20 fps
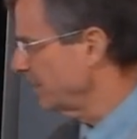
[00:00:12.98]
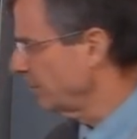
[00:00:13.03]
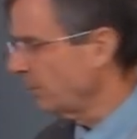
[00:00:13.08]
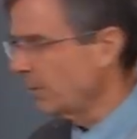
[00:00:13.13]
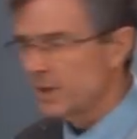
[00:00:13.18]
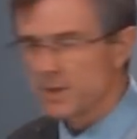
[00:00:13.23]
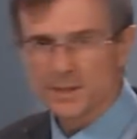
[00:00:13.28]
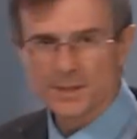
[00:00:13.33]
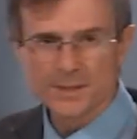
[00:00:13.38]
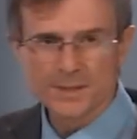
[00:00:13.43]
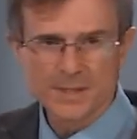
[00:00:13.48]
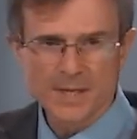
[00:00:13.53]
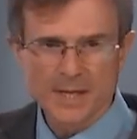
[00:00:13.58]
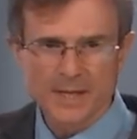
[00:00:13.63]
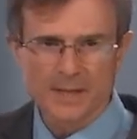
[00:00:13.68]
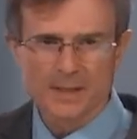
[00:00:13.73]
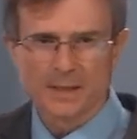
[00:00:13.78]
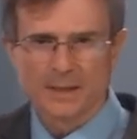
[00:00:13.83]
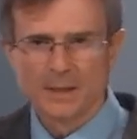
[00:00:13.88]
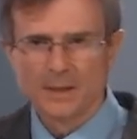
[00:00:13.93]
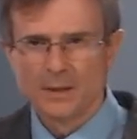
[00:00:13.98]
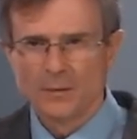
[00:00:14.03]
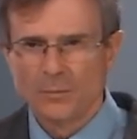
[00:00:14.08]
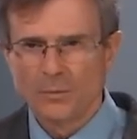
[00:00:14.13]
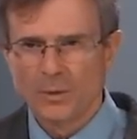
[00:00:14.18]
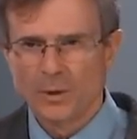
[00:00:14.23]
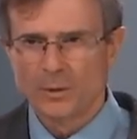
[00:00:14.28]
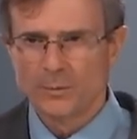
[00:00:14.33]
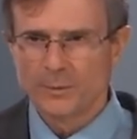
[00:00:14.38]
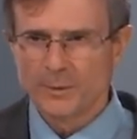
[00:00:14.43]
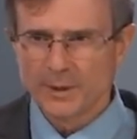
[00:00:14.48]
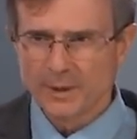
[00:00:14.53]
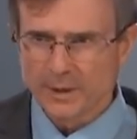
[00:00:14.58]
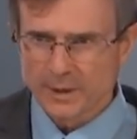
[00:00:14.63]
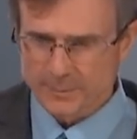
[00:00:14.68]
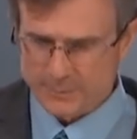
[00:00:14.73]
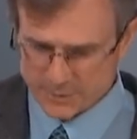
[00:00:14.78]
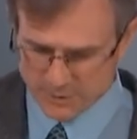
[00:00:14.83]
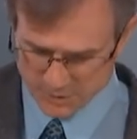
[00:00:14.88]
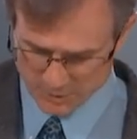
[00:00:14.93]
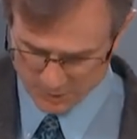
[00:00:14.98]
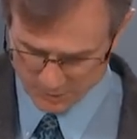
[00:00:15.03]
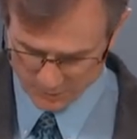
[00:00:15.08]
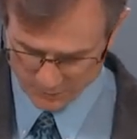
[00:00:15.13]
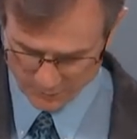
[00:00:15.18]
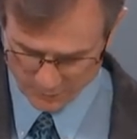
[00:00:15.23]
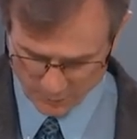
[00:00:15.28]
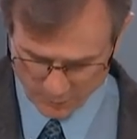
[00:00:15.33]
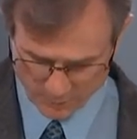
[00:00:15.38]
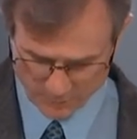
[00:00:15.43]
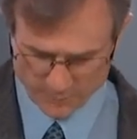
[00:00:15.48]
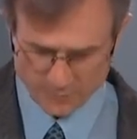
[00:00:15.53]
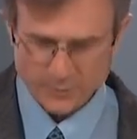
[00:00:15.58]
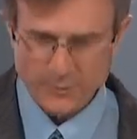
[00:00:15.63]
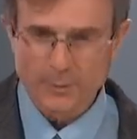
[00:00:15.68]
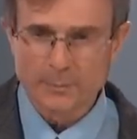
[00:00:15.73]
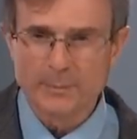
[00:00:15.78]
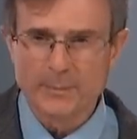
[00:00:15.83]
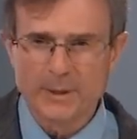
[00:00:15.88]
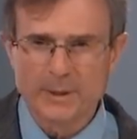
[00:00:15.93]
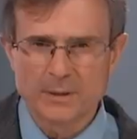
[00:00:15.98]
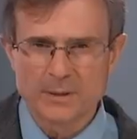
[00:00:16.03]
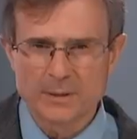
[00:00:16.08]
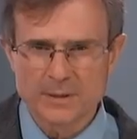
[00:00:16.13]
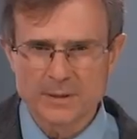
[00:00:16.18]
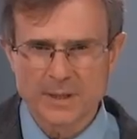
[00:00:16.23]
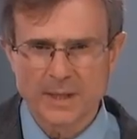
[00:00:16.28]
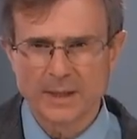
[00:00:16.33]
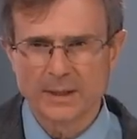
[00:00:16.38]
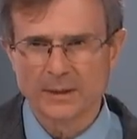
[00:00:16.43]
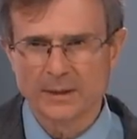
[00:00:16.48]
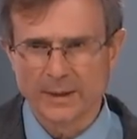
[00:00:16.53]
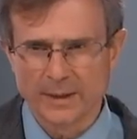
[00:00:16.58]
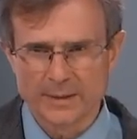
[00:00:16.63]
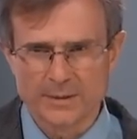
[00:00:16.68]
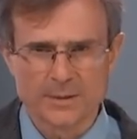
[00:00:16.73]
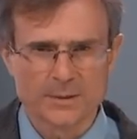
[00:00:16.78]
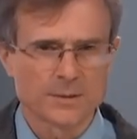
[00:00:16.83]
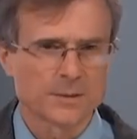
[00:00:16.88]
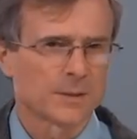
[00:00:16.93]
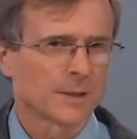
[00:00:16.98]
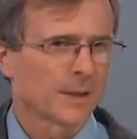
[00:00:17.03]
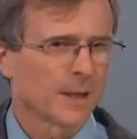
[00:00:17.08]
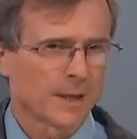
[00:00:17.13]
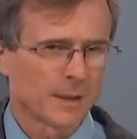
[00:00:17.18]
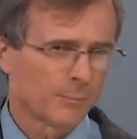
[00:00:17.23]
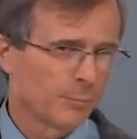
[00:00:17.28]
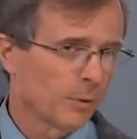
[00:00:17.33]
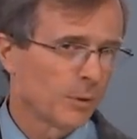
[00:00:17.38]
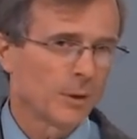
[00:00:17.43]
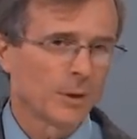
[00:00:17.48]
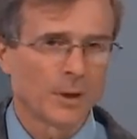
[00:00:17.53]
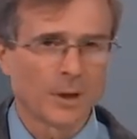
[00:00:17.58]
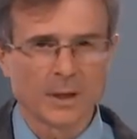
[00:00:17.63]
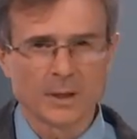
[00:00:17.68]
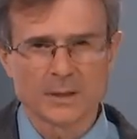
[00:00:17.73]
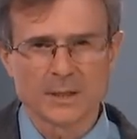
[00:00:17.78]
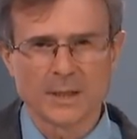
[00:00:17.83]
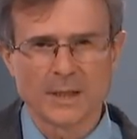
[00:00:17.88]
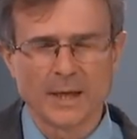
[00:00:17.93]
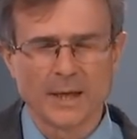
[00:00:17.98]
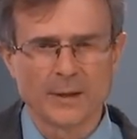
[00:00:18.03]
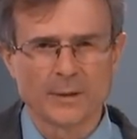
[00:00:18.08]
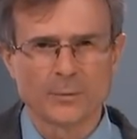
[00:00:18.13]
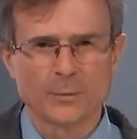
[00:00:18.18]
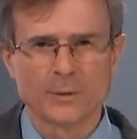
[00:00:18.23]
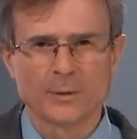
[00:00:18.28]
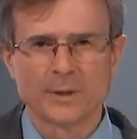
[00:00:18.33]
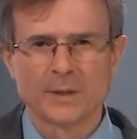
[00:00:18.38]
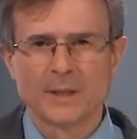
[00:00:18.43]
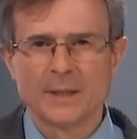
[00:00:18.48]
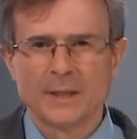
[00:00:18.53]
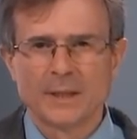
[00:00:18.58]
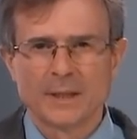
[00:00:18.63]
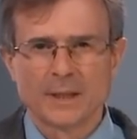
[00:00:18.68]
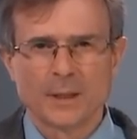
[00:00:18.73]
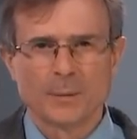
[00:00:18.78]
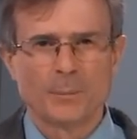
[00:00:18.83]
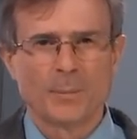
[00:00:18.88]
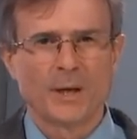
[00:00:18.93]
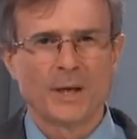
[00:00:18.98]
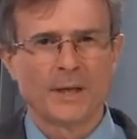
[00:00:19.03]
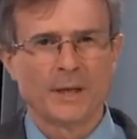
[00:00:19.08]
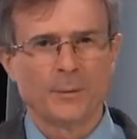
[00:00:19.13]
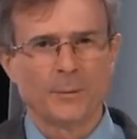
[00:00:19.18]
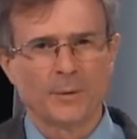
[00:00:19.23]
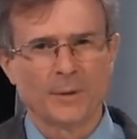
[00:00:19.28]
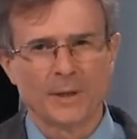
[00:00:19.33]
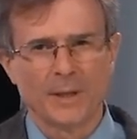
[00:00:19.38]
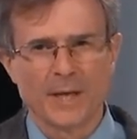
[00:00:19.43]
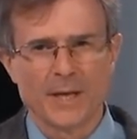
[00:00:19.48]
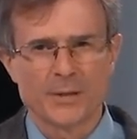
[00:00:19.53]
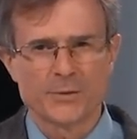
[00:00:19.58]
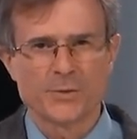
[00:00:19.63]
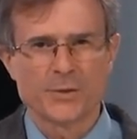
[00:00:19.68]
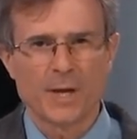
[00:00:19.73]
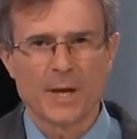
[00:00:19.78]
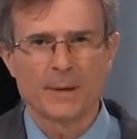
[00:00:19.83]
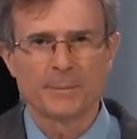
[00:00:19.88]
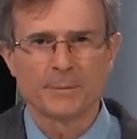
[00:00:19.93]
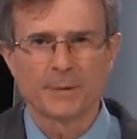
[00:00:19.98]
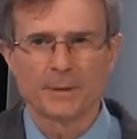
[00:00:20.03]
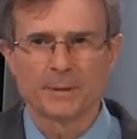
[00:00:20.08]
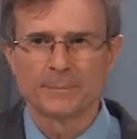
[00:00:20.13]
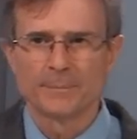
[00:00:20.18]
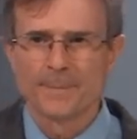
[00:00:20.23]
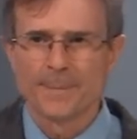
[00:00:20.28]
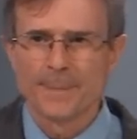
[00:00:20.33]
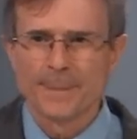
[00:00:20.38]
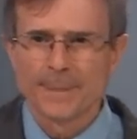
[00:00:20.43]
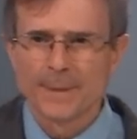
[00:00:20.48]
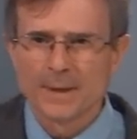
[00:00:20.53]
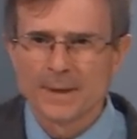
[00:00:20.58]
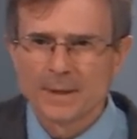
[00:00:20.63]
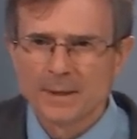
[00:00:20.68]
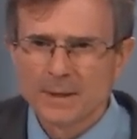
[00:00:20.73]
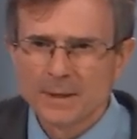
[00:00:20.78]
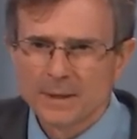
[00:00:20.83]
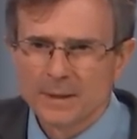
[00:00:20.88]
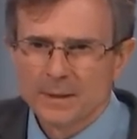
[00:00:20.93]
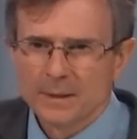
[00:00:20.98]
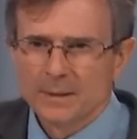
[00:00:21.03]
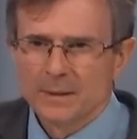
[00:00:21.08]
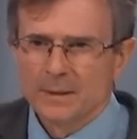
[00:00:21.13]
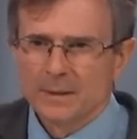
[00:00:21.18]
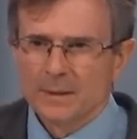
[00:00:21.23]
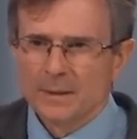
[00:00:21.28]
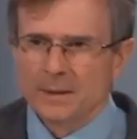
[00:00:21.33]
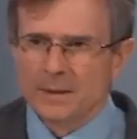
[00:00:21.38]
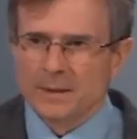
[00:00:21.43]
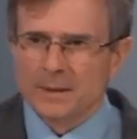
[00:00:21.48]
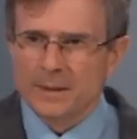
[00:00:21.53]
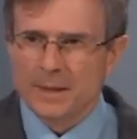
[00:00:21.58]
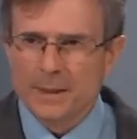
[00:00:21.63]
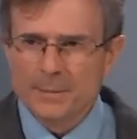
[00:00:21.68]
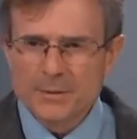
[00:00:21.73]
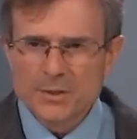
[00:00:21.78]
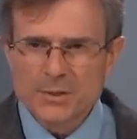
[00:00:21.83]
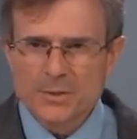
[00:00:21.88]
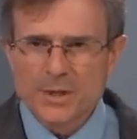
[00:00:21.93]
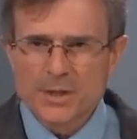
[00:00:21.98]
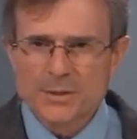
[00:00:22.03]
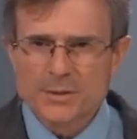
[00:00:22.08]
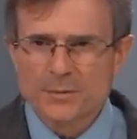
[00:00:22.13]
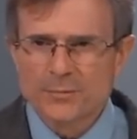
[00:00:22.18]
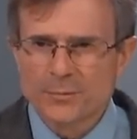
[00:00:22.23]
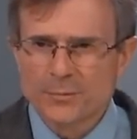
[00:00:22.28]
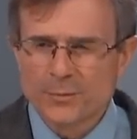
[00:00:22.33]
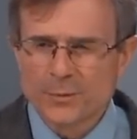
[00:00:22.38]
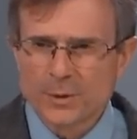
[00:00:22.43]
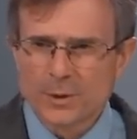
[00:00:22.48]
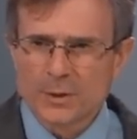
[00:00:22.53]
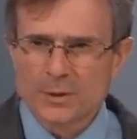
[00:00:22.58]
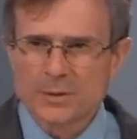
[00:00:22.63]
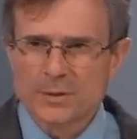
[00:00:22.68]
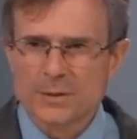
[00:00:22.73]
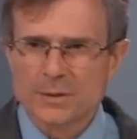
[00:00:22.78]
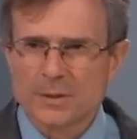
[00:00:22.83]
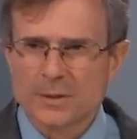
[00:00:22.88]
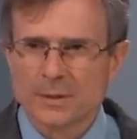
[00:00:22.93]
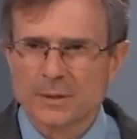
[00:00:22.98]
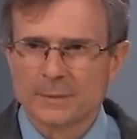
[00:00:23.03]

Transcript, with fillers: one to state where real images are formed for mirrors and lenses to kind of put it all together with combining with the last chapter. Demonstration first.